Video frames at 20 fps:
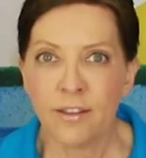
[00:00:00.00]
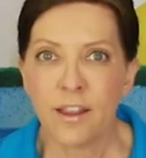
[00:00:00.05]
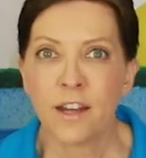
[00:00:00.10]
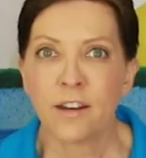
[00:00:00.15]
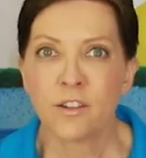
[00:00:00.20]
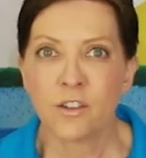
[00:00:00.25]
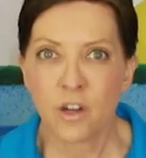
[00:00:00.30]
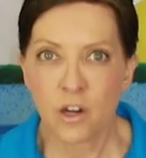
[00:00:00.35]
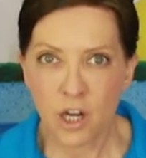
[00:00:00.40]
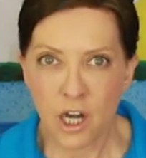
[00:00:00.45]
and
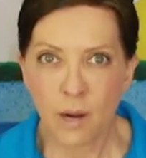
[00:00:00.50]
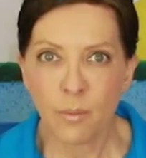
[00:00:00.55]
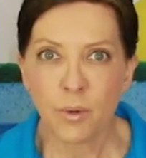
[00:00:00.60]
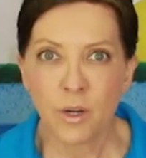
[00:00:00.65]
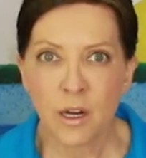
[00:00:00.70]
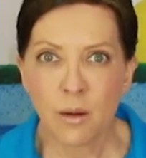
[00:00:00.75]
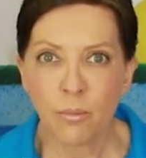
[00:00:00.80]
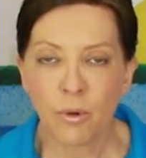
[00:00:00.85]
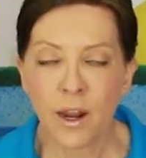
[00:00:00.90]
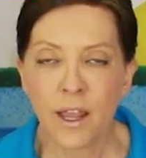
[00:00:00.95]
that is your
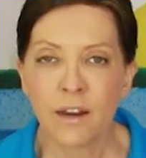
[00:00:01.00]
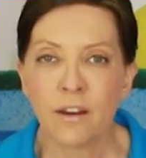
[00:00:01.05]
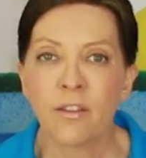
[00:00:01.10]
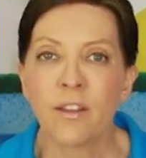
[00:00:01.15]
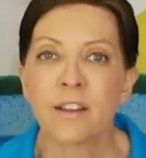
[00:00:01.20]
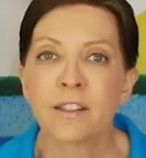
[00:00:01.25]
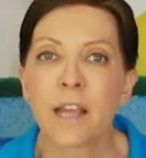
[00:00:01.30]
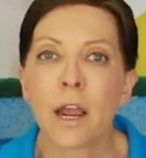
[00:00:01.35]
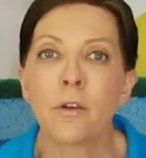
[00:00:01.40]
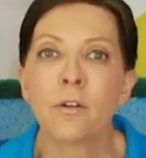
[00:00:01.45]
company brand,
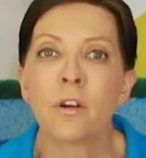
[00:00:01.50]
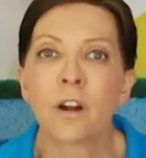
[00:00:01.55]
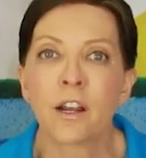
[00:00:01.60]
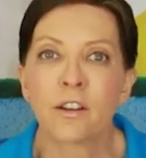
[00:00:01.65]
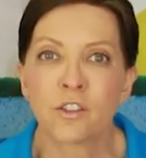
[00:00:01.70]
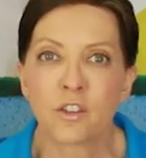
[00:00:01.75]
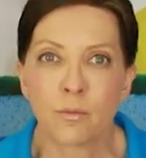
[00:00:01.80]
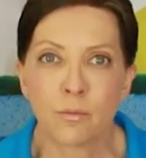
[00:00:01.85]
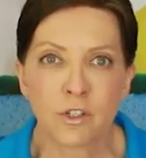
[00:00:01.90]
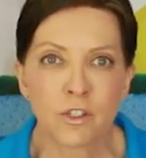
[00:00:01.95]
and that's how your
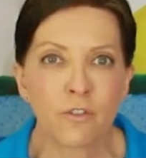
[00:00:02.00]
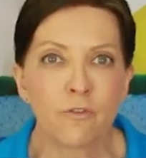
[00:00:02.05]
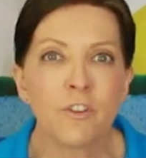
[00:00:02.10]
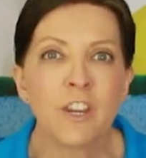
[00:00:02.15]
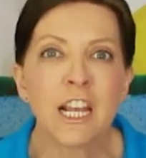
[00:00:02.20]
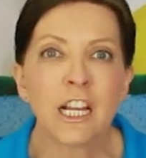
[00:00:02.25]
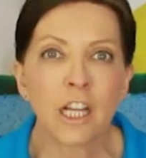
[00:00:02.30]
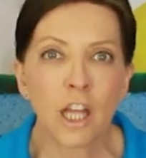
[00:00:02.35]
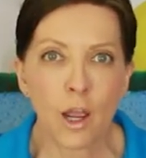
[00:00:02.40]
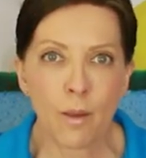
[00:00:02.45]
customers
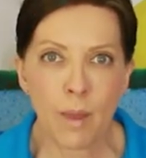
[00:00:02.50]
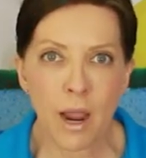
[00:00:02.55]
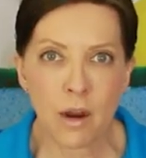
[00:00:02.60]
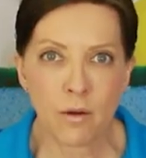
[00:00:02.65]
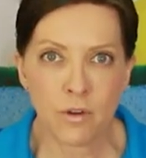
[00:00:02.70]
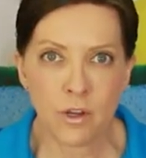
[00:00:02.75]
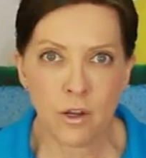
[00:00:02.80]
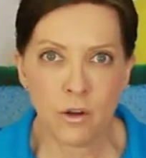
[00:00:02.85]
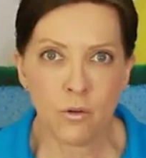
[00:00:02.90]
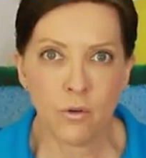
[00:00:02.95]
feel
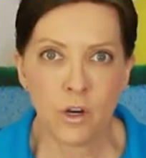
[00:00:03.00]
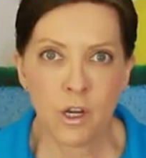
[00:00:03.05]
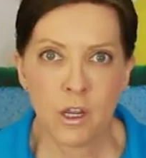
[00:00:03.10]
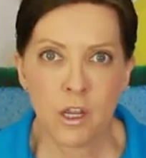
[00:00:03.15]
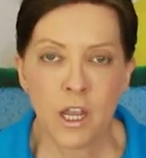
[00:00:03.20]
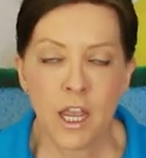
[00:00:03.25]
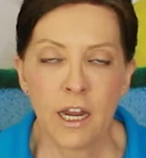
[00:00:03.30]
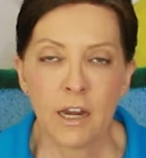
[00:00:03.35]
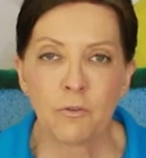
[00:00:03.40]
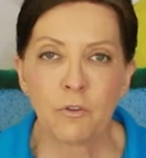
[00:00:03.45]
about you.
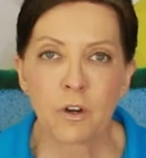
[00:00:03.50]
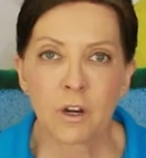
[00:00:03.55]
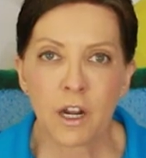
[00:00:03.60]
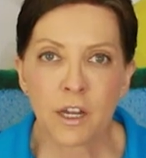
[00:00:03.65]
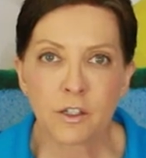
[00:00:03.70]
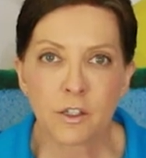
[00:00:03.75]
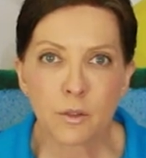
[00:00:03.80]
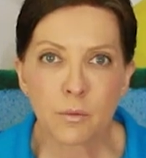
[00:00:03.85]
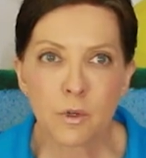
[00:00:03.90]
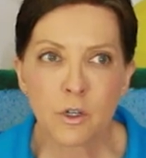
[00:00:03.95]
And if your
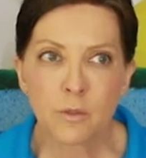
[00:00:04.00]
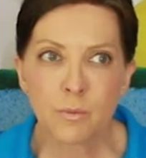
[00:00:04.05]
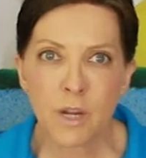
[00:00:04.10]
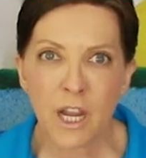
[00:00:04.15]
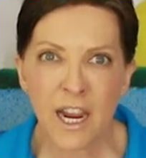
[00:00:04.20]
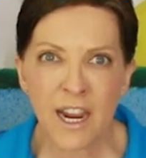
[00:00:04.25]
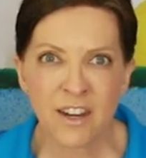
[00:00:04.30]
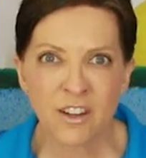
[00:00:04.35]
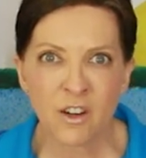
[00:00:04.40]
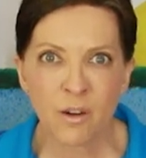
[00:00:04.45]
customers
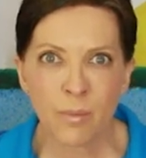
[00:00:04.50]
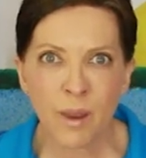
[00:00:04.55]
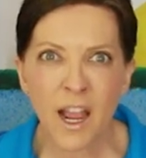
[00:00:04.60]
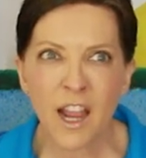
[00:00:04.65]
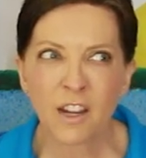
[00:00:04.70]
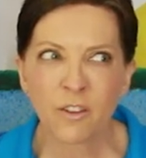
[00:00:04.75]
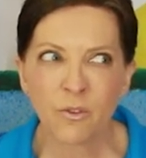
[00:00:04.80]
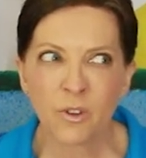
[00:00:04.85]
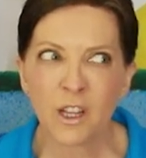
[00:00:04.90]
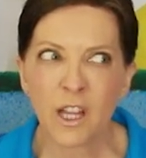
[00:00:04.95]
behind your
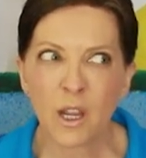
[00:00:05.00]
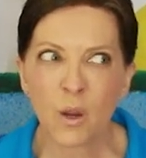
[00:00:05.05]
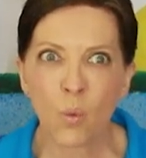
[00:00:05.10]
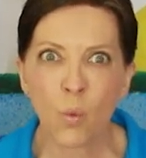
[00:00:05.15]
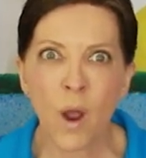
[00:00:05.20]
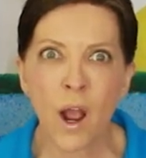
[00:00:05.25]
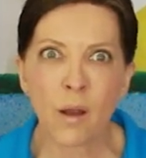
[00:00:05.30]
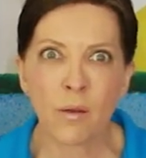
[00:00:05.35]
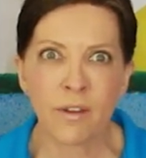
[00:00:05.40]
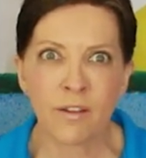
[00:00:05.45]
back feel
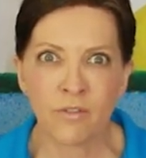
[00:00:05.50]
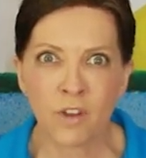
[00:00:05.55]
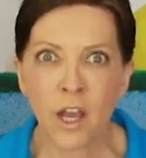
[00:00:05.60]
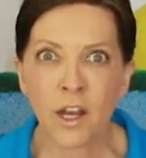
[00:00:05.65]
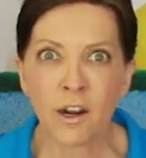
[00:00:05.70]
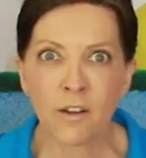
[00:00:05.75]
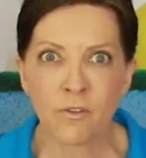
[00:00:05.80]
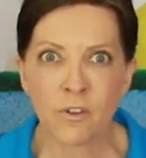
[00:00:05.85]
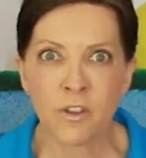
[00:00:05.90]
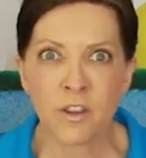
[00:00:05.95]
like, wow, they've
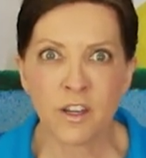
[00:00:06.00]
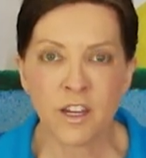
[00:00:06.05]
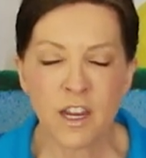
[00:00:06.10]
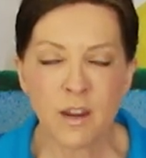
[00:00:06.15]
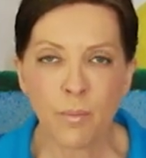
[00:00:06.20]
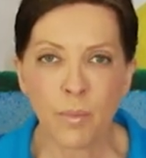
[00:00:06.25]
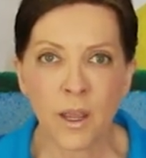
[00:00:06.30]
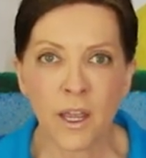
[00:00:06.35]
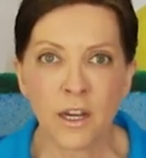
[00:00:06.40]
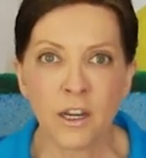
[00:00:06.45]
gone off in the
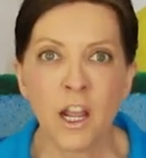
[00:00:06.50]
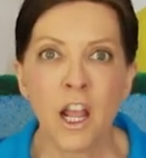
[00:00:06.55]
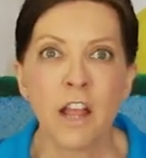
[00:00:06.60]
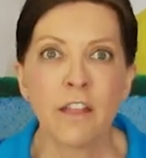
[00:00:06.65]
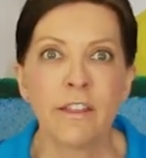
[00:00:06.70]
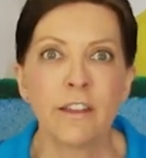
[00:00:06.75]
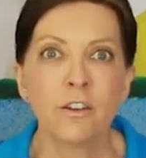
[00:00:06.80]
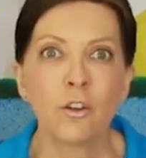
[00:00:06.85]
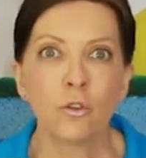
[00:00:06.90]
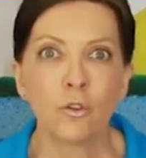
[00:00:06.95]
deep end,
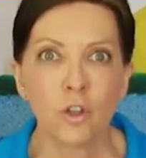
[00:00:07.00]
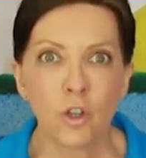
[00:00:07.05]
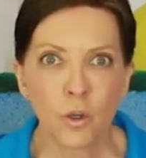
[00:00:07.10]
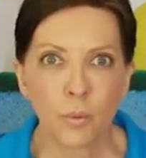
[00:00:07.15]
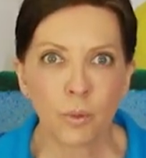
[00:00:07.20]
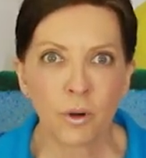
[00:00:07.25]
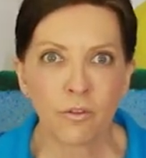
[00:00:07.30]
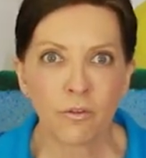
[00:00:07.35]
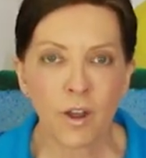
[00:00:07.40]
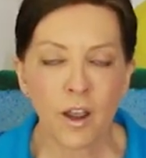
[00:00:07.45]
they don't
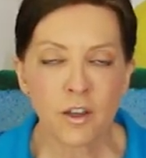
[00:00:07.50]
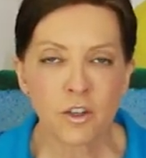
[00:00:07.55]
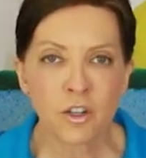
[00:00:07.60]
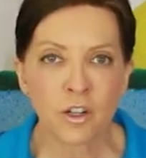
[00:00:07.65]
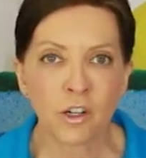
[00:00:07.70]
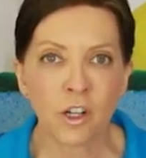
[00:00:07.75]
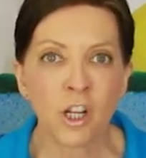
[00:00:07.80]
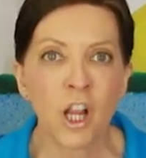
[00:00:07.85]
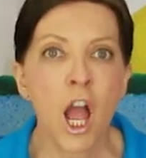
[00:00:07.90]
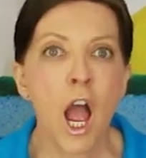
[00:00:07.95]
look
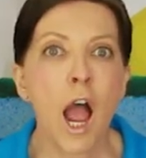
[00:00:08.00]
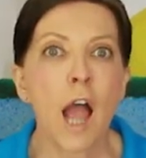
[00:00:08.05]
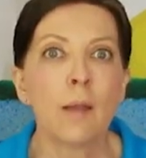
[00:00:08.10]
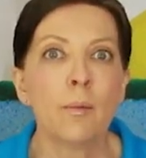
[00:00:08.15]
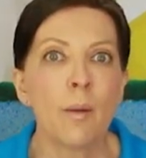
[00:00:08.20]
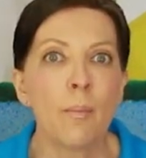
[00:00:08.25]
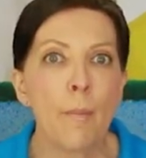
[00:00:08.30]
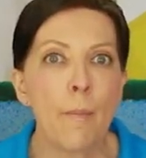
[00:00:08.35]
professional, I'm